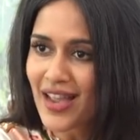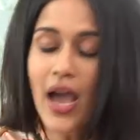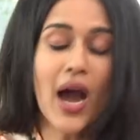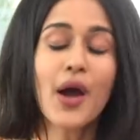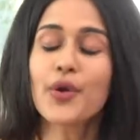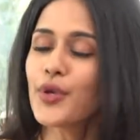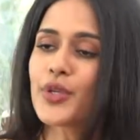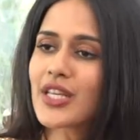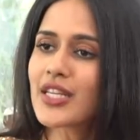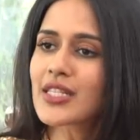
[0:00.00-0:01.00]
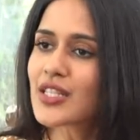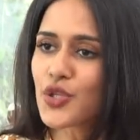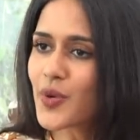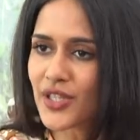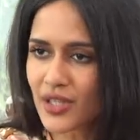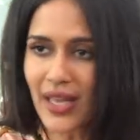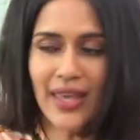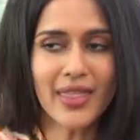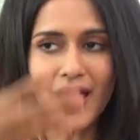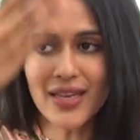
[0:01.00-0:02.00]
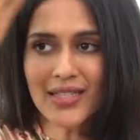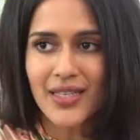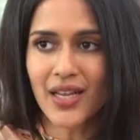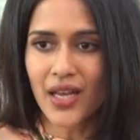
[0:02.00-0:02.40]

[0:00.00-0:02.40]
How do you deal in a situation like that?